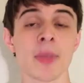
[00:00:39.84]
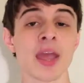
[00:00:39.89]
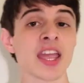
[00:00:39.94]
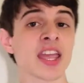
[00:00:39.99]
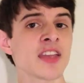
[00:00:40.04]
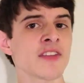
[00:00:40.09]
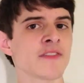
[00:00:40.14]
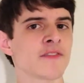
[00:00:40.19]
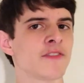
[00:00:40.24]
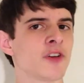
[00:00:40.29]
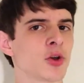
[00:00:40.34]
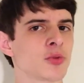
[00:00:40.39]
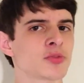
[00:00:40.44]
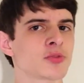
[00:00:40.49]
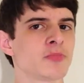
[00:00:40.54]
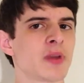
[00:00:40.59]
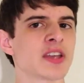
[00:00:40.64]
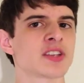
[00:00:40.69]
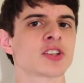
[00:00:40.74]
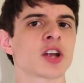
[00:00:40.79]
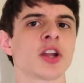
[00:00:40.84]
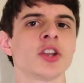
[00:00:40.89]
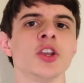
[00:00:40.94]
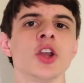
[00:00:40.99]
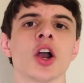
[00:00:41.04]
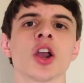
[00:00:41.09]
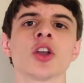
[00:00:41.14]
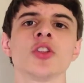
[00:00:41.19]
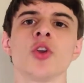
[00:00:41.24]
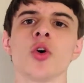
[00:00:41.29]
Making films based on
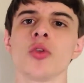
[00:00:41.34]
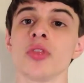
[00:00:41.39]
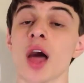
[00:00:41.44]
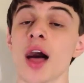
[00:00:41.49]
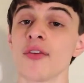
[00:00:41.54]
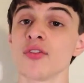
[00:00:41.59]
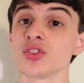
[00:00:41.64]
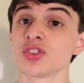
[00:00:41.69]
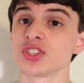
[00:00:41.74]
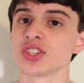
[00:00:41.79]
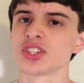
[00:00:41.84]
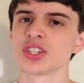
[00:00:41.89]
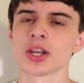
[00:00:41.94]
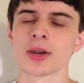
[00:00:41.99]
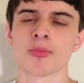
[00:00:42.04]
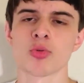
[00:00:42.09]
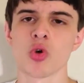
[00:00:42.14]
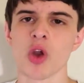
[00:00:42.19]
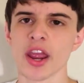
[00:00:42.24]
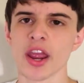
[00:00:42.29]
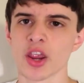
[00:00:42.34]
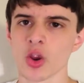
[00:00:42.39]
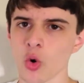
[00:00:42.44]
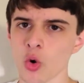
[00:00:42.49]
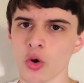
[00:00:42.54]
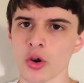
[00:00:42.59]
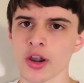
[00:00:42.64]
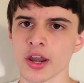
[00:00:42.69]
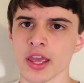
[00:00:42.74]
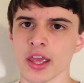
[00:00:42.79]
young adult novels isn't a
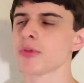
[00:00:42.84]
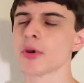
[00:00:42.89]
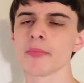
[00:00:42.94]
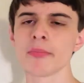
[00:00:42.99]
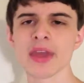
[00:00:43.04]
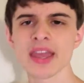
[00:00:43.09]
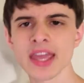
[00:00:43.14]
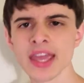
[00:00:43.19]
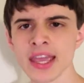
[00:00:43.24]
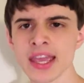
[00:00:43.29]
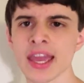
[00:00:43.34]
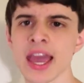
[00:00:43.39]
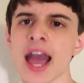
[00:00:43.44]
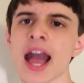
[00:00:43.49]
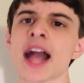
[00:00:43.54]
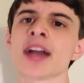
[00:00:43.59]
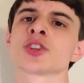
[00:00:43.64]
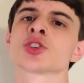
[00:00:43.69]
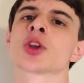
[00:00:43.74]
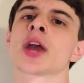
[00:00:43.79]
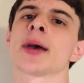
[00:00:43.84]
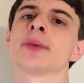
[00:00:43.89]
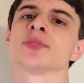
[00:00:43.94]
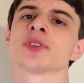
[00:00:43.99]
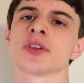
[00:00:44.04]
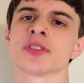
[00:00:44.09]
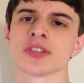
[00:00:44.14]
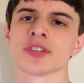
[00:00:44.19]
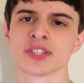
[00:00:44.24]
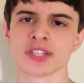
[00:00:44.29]
priority, but making cash grabs
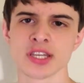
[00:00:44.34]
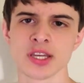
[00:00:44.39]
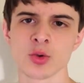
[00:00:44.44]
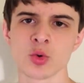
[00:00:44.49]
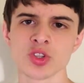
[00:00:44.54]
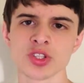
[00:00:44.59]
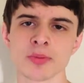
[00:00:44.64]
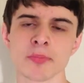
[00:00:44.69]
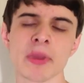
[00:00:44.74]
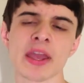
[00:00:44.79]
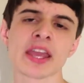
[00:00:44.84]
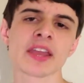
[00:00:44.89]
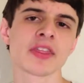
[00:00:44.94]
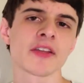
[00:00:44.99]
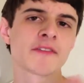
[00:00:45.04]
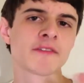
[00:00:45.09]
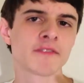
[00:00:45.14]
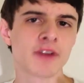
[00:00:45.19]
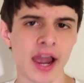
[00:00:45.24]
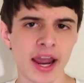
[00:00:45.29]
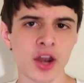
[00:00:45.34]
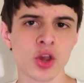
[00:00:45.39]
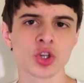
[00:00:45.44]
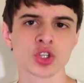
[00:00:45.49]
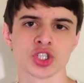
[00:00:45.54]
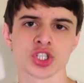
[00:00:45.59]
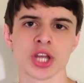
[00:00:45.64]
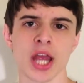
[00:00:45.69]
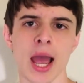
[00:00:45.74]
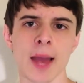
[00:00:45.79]
on the sequels and making the final
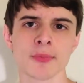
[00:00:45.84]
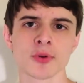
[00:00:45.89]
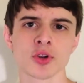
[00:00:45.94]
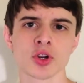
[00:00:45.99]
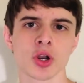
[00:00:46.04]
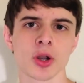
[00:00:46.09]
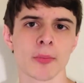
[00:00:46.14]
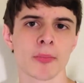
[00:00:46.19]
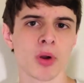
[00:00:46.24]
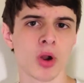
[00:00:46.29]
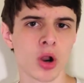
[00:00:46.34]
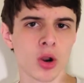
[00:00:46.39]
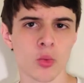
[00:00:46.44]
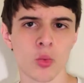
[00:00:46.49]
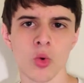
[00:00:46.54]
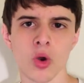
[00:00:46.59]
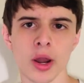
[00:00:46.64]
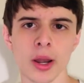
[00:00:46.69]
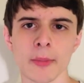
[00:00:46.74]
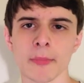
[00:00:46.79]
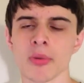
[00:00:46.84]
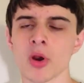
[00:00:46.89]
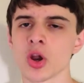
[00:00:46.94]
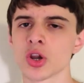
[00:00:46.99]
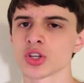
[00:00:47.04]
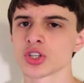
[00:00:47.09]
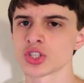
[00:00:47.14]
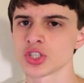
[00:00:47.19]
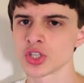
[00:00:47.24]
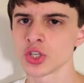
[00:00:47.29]
chapter of Part 1 and
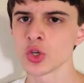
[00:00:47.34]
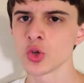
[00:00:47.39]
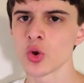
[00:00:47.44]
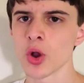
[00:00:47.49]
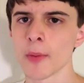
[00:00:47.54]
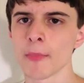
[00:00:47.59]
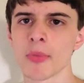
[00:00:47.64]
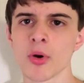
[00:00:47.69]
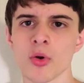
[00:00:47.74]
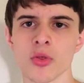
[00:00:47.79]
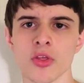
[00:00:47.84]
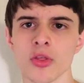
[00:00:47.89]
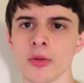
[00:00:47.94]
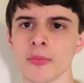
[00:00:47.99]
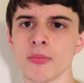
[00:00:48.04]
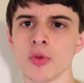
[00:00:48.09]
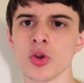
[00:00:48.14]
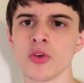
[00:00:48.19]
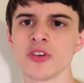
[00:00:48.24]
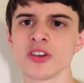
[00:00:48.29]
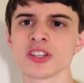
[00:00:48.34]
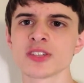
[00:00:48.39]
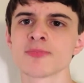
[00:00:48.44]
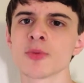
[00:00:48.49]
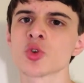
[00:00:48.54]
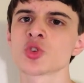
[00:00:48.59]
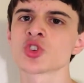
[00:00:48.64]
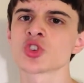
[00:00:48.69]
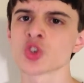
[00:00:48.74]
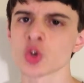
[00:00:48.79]
Part 2 on both of the movies
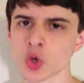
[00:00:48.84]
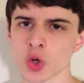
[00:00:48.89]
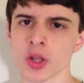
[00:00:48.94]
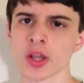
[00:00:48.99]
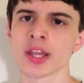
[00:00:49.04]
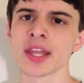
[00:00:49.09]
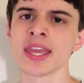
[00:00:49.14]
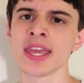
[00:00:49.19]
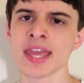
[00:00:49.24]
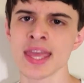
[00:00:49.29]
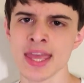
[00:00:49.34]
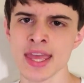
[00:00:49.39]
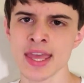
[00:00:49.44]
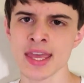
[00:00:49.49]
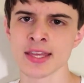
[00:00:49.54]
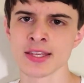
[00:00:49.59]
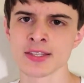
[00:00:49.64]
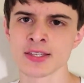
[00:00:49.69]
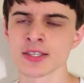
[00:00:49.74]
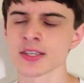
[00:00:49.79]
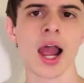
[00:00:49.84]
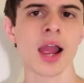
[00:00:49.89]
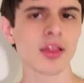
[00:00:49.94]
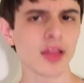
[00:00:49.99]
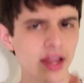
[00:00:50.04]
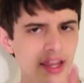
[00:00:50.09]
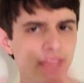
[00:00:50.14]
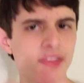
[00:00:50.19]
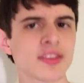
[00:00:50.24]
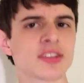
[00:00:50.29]
most certainly is. I
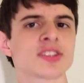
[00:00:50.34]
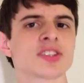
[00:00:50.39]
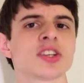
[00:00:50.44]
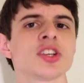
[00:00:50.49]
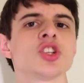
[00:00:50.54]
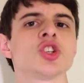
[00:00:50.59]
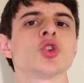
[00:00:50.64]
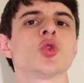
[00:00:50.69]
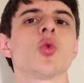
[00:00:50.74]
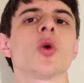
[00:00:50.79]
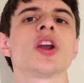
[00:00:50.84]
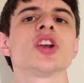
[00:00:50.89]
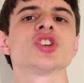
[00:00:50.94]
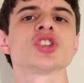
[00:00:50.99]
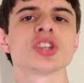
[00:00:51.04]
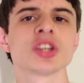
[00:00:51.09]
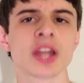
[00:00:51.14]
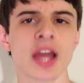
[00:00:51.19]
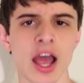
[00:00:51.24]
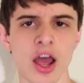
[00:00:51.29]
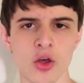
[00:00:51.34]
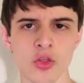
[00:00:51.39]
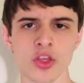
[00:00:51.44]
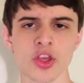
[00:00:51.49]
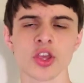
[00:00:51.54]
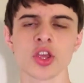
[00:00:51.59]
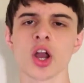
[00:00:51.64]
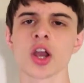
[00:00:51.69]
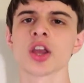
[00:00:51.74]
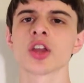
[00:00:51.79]
like in the situation how the
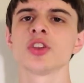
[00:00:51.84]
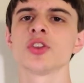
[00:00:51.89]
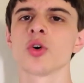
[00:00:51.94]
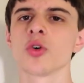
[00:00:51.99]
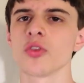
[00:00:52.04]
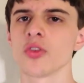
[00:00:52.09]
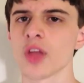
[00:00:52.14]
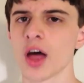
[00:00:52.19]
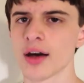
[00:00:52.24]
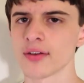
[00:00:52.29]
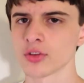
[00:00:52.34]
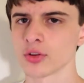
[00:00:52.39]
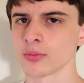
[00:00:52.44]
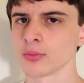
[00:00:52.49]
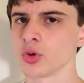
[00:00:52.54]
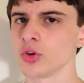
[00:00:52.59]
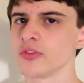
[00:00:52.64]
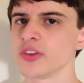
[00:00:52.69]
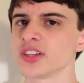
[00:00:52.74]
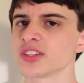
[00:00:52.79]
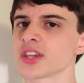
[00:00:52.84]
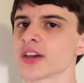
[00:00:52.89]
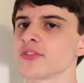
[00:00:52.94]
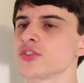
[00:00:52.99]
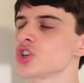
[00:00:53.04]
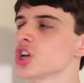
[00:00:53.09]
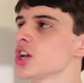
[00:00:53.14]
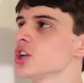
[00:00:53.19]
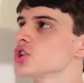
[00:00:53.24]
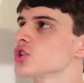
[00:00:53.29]
young adult novel movies have
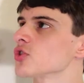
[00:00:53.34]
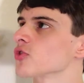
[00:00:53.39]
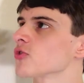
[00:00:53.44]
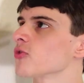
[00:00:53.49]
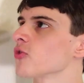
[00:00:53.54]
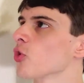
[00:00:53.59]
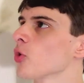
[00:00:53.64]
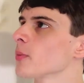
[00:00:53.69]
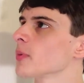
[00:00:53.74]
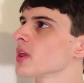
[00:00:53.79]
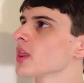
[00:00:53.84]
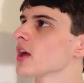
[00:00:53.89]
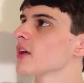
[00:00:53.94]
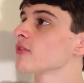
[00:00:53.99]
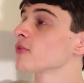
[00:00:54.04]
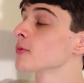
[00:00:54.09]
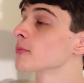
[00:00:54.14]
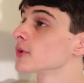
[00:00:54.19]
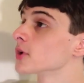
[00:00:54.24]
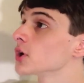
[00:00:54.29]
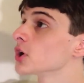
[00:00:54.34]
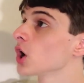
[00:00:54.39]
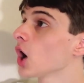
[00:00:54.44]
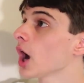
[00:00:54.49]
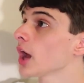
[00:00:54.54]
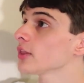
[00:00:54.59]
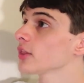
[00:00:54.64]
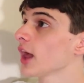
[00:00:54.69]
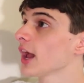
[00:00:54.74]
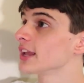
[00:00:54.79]
changed their formula from
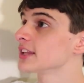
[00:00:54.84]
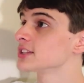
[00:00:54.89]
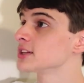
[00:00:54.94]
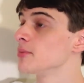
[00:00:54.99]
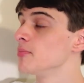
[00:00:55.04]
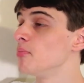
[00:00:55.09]
godlike to